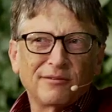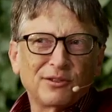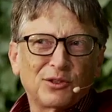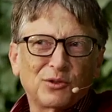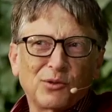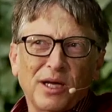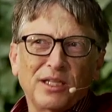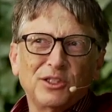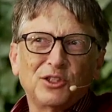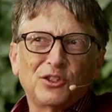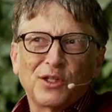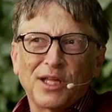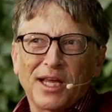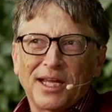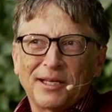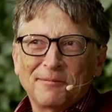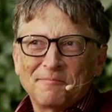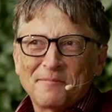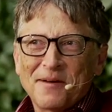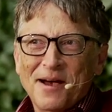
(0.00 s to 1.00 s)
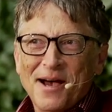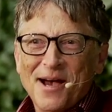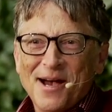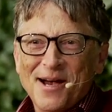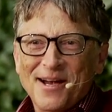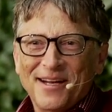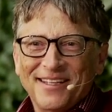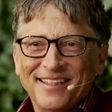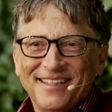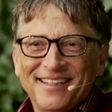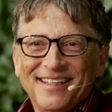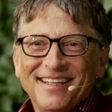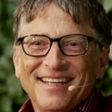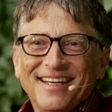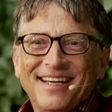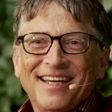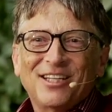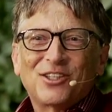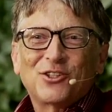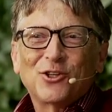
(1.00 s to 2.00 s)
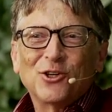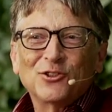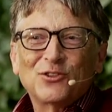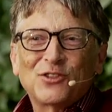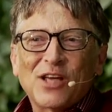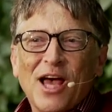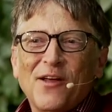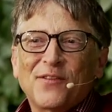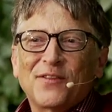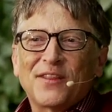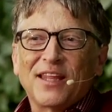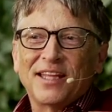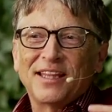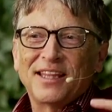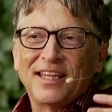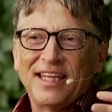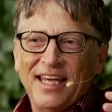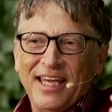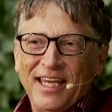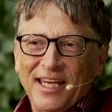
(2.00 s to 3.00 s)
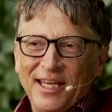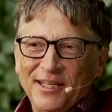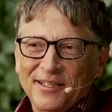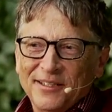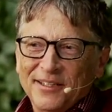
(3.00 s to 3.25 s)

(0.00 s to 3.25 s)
of a strange thing. It turns out that the...